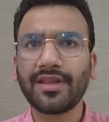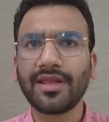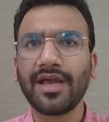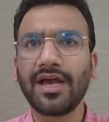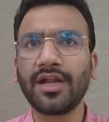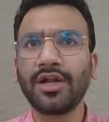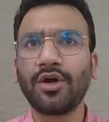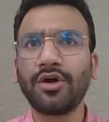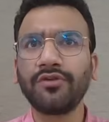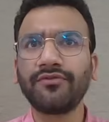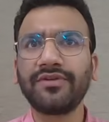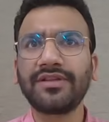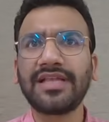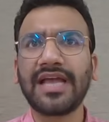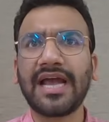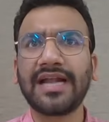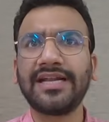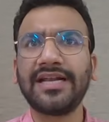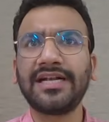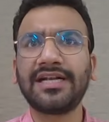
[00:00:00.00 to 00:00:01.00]
along with the
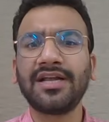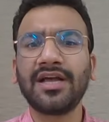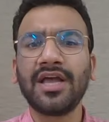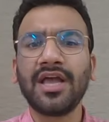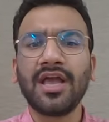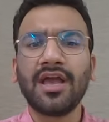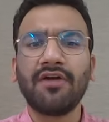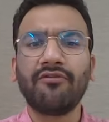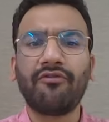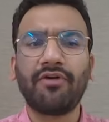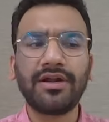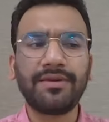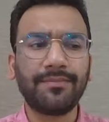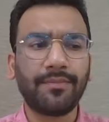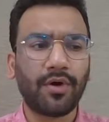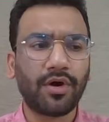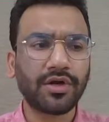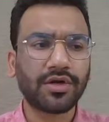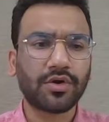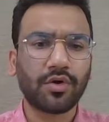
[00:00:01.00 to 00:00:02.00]
edit, one
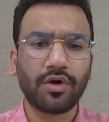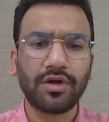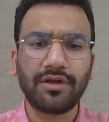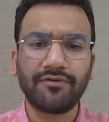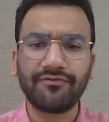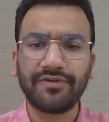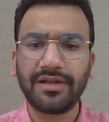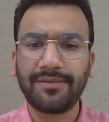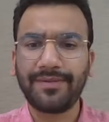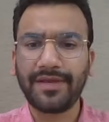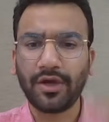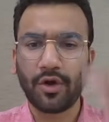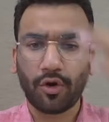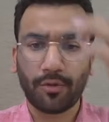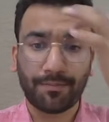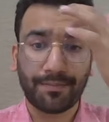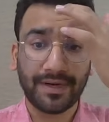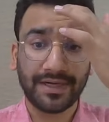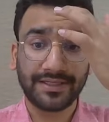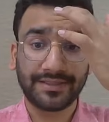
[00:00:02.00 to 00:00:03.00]
more column will be
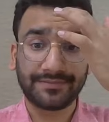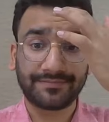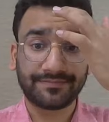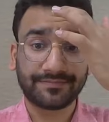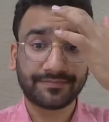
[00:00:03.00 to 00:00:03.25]
open.